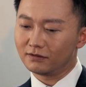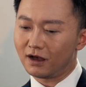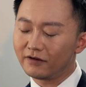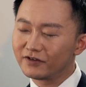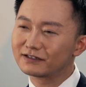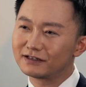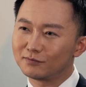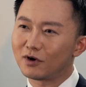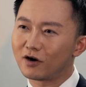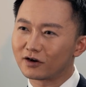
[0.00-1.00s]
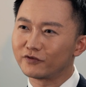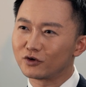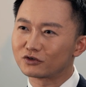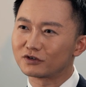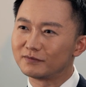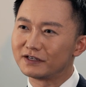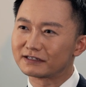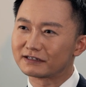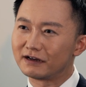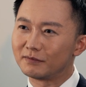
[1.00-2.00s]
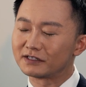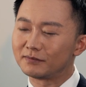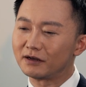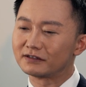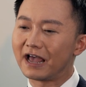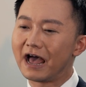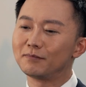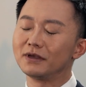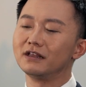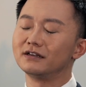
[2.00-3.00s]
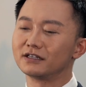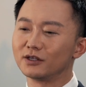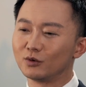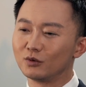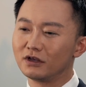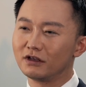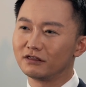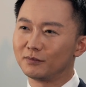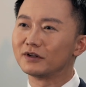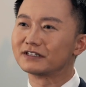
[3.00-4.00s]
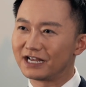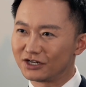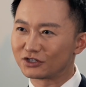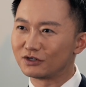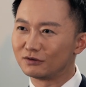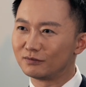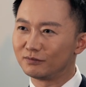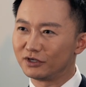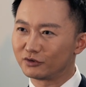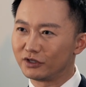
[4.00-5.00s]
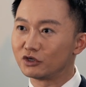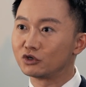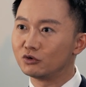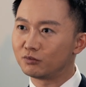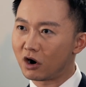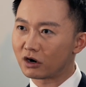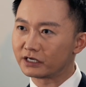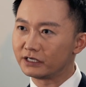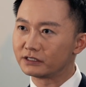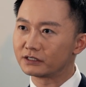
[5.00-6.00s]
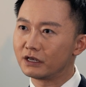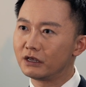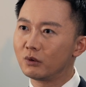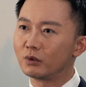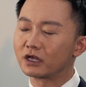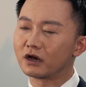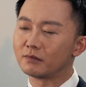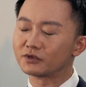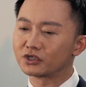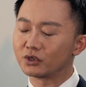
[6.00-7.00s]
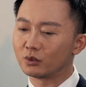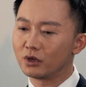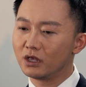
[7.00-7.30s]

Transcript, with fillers: Obviously, part of your trip this time is about tapping into the potential between the two parties when it comes to